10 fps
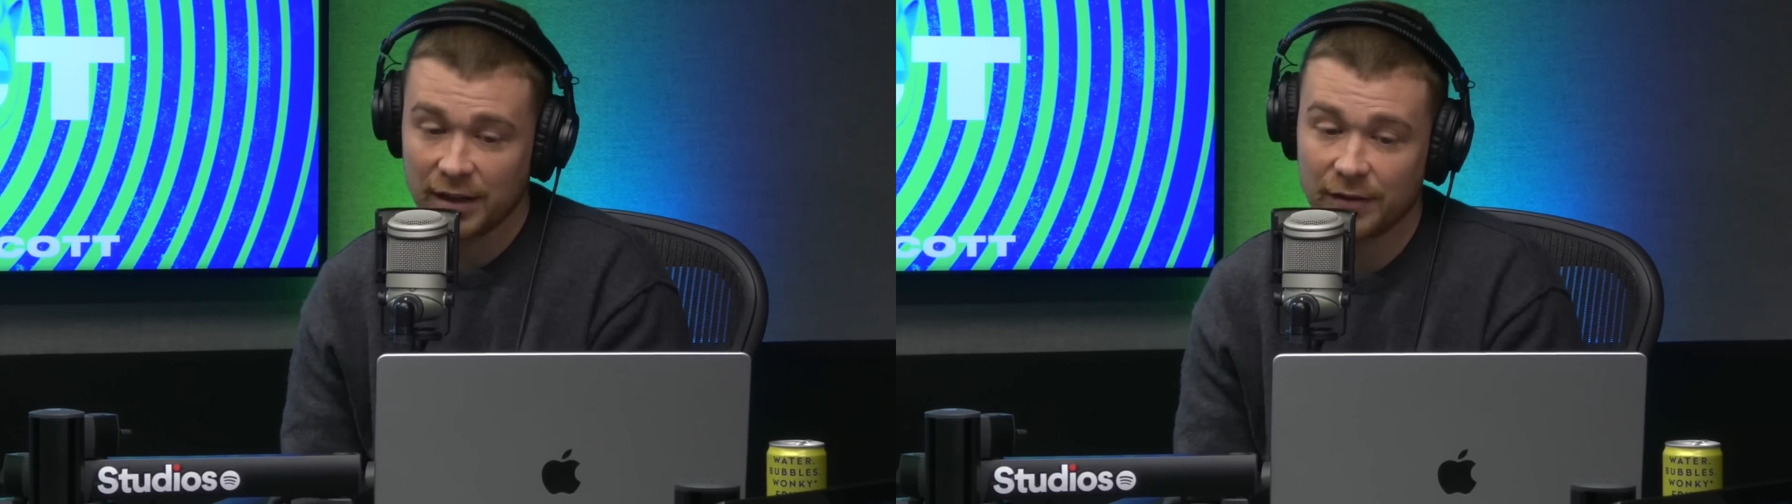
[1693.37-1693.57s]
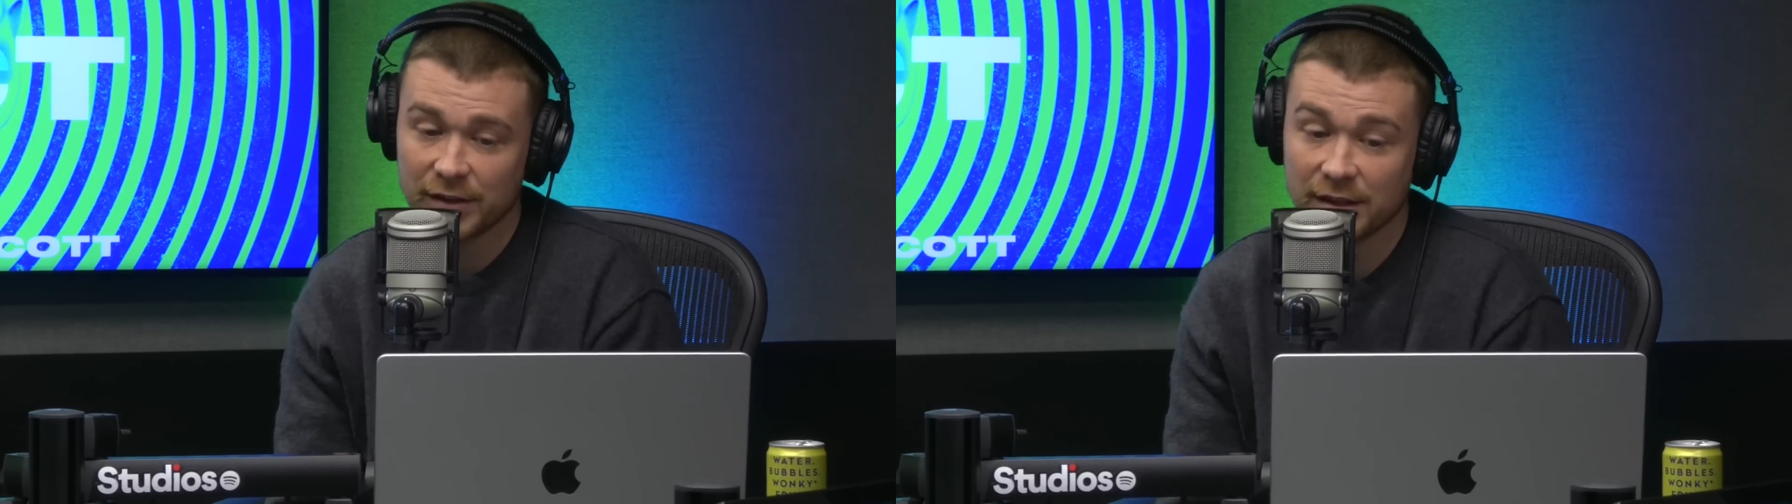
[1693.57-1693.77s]

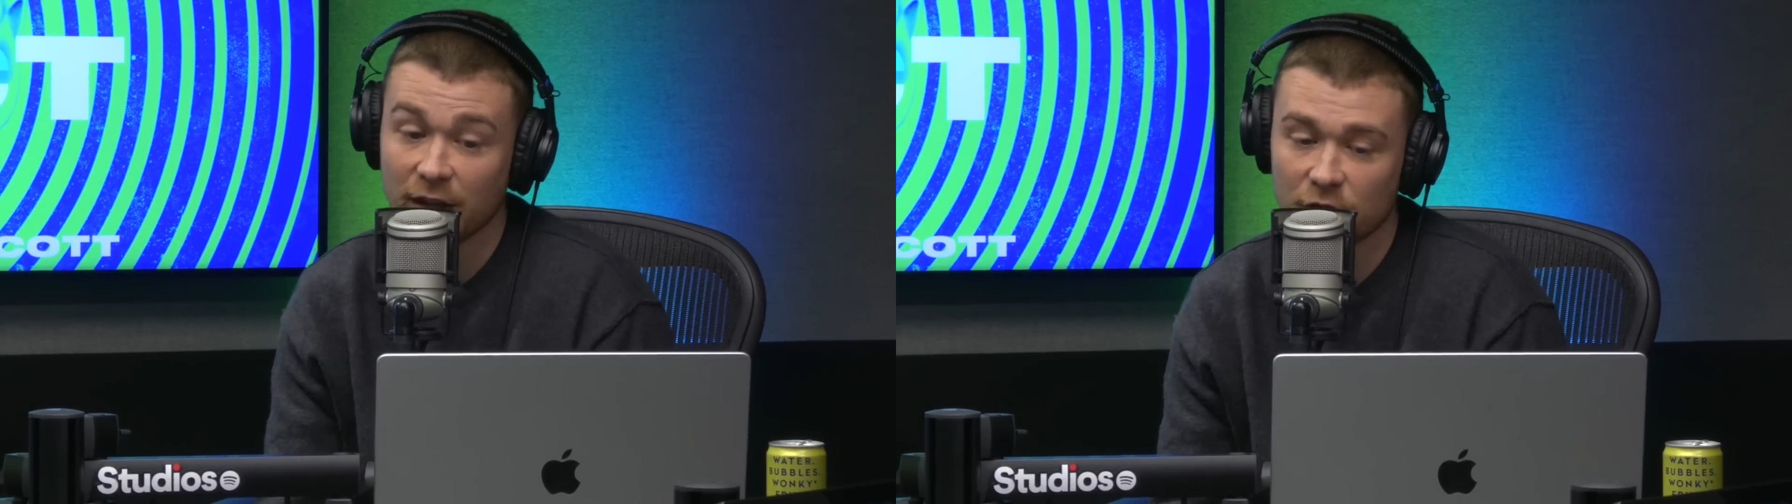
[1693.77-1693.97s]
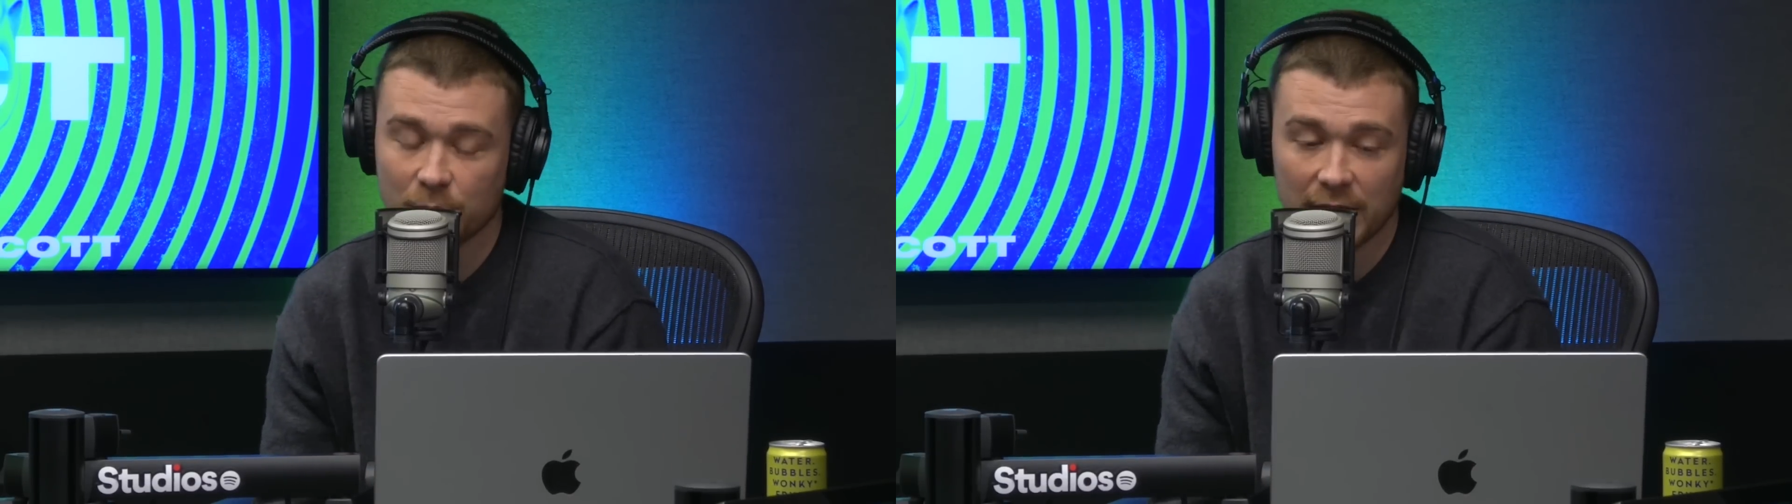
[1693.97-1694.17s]
give it to
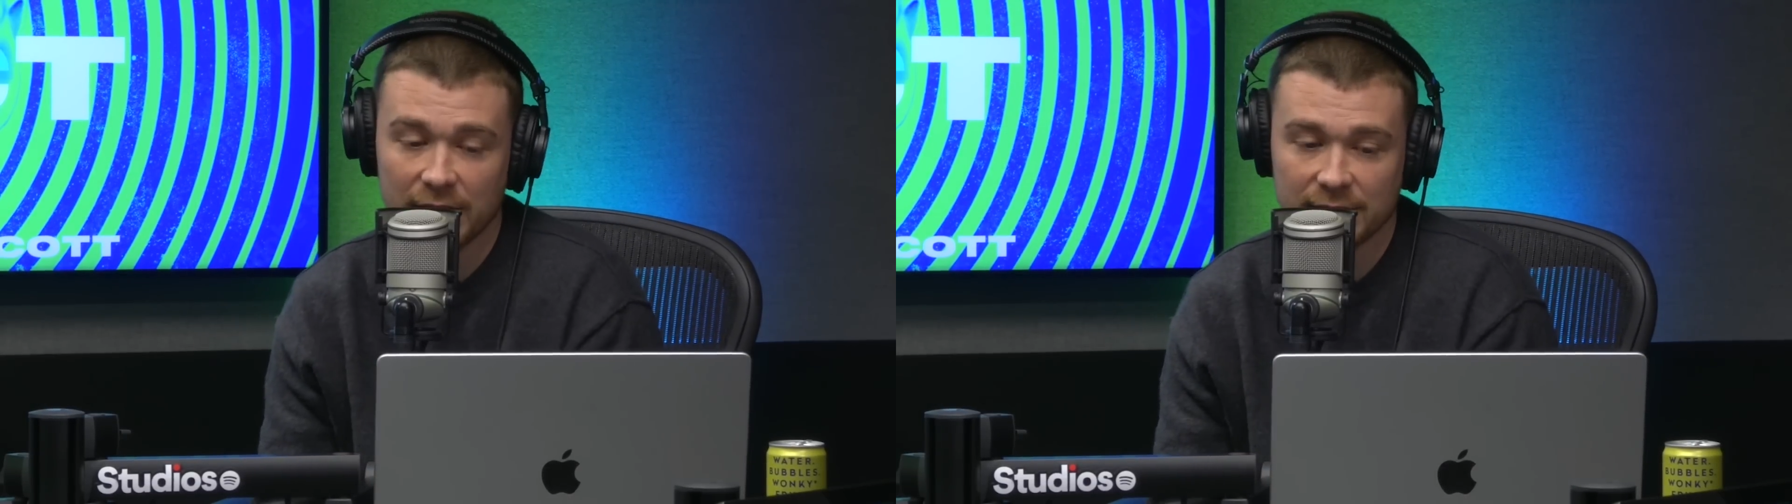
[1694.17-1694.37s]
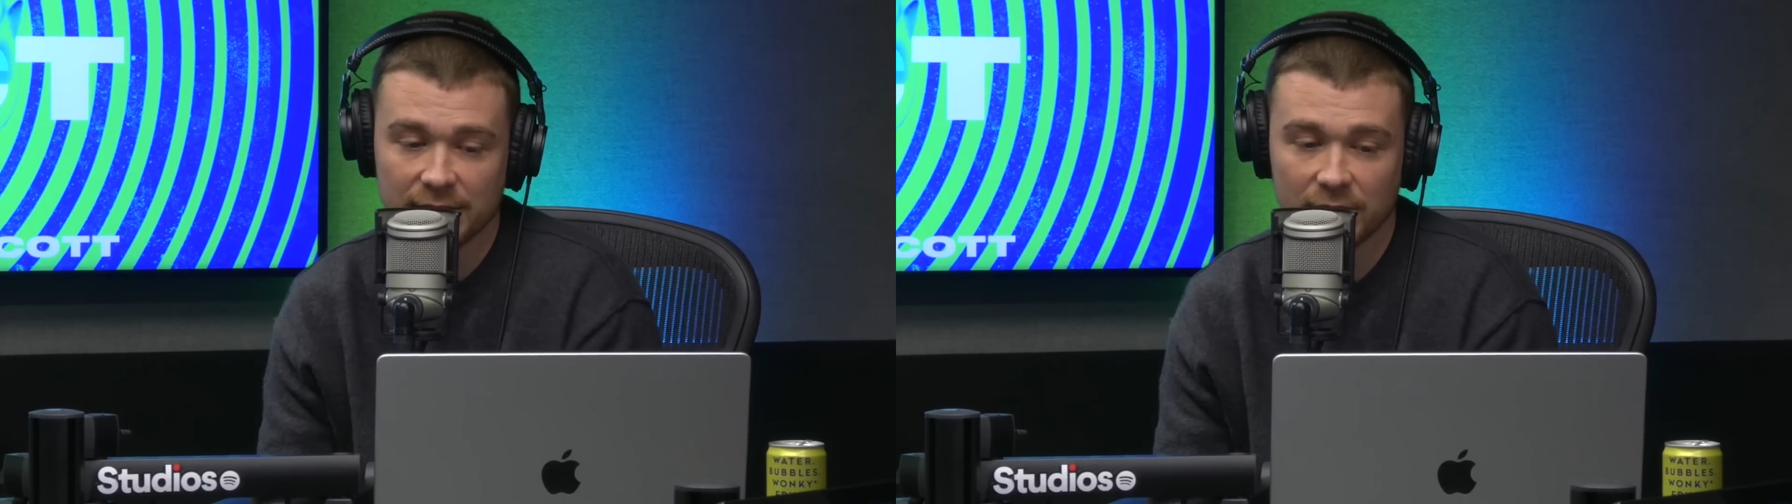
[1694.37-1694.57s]
those
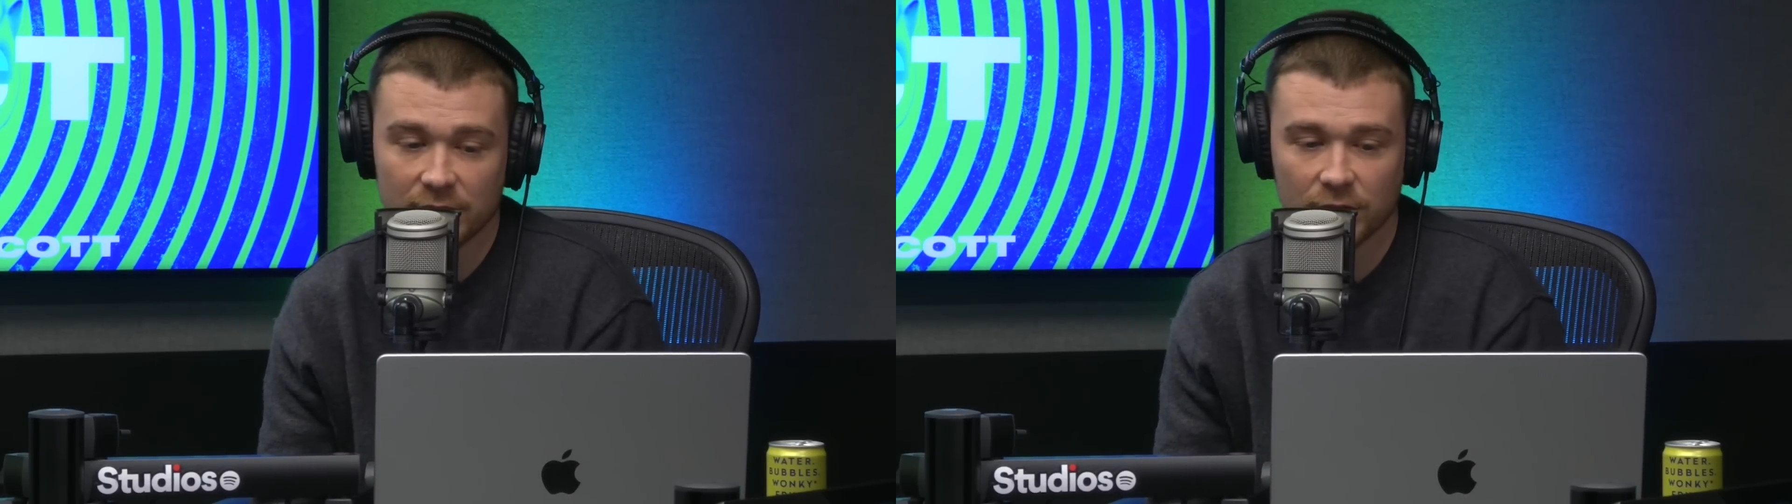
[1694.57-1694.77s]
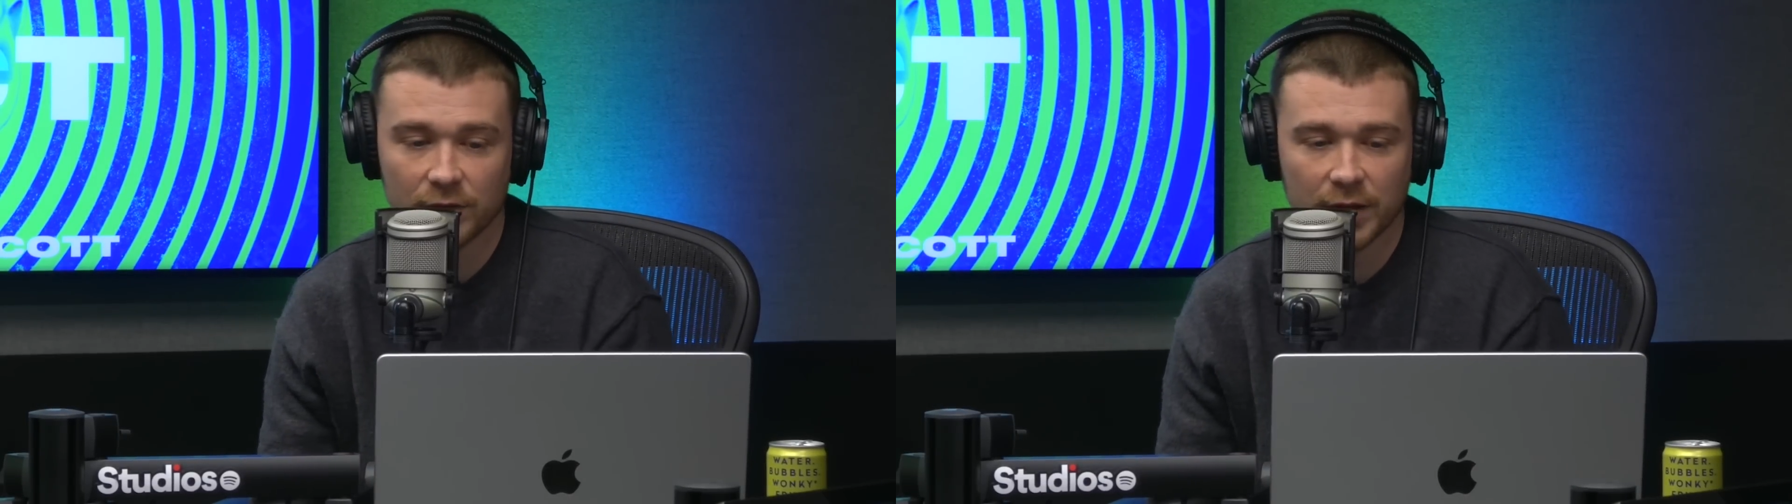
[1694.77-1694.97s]
players in
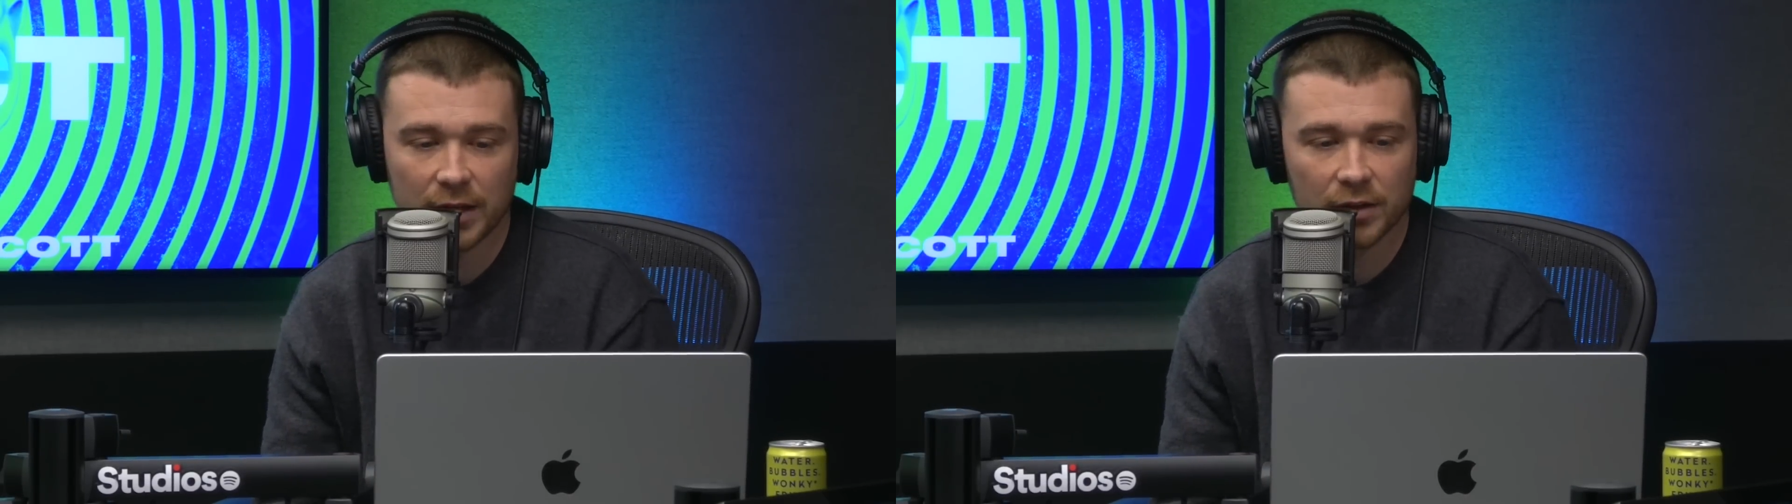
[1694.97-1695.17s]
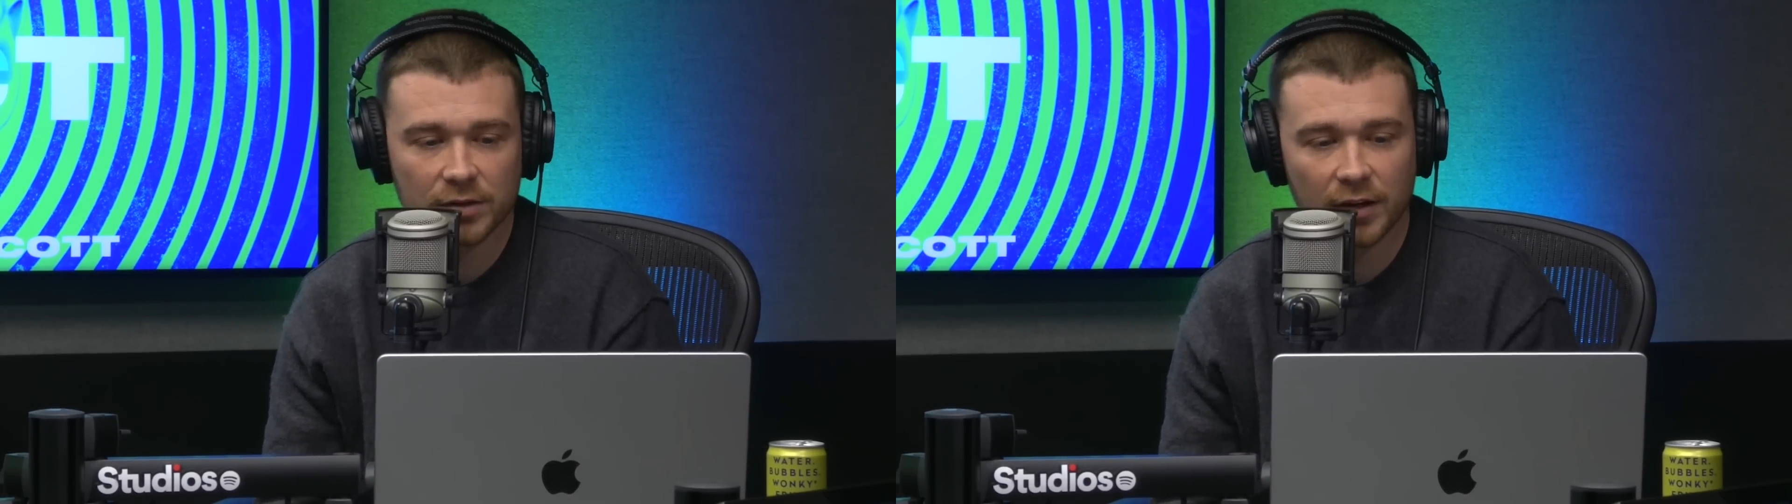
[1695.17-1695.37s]

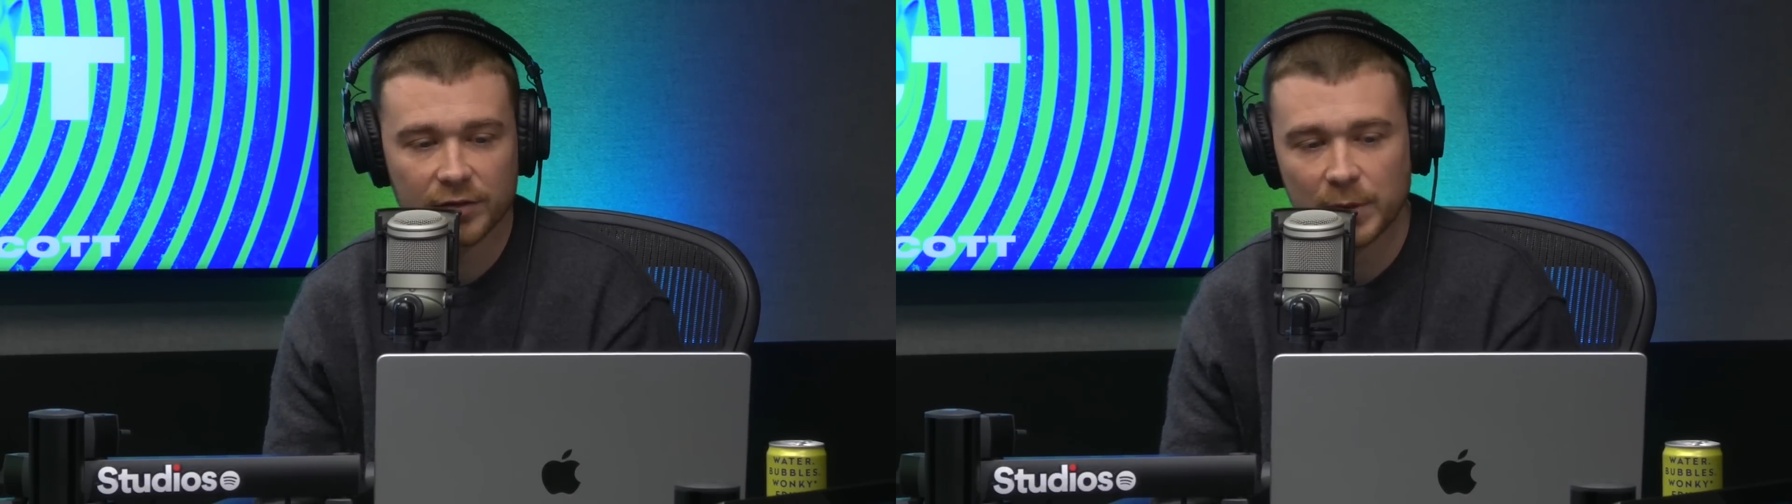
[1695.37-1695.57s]
those half